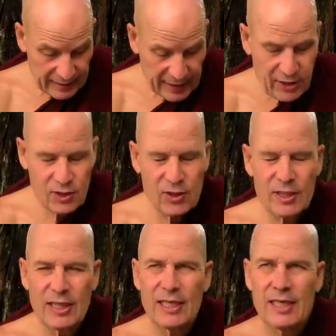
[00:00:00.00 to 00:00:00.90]

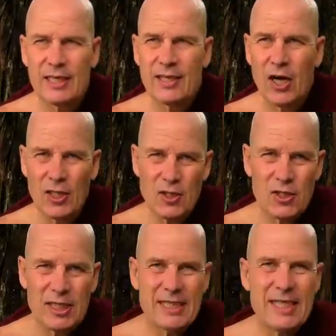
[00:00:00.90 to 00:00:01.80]
this
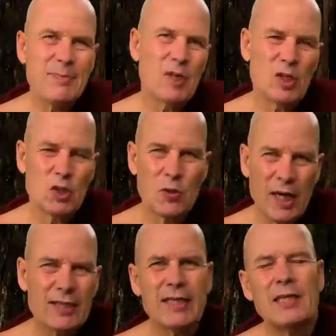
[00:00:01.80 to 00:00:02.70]
consciousness keeps
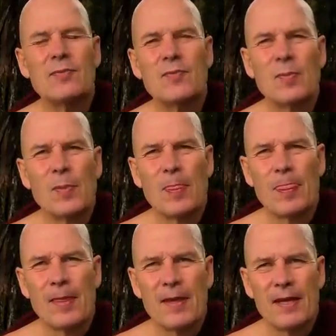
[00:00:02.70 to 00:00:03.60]
constructing.
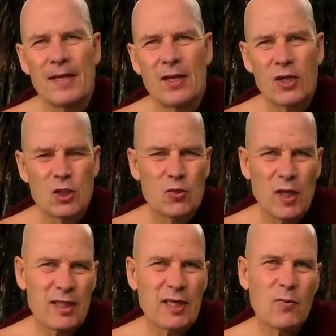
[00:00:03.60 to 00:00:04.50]

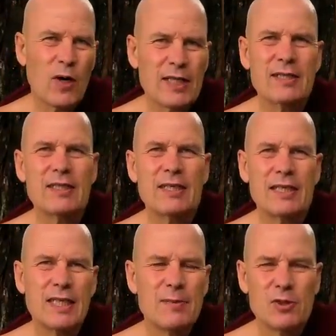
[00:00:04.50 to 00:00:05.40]
Constructing what?
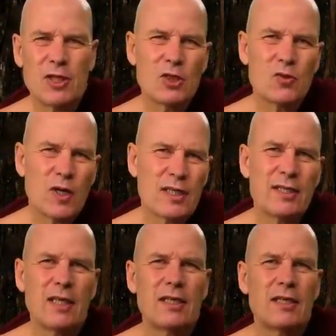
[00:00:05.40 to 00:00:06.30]
It keeps
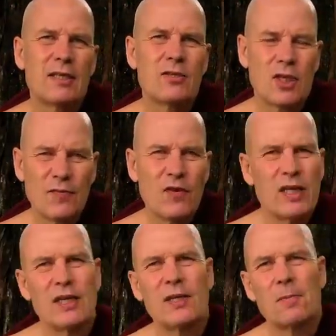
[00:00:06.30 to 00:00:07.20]
constructing suffering
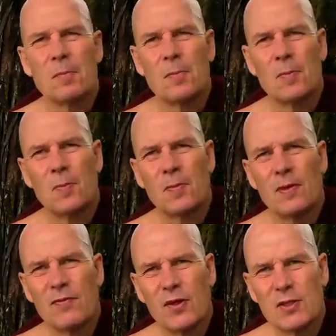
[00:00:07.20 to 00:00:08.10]

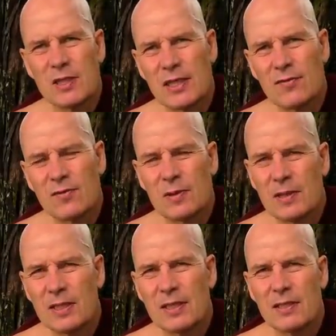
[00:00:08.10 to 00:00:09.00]
for itself.
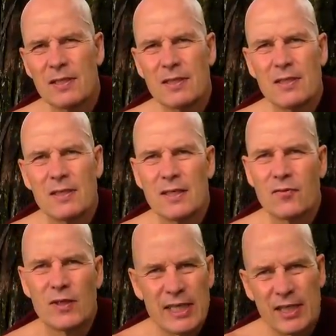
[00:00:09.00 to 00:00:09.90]

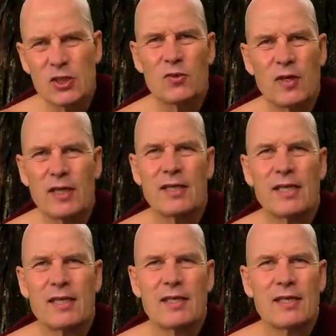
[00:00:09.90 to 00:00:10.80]
Reconstructing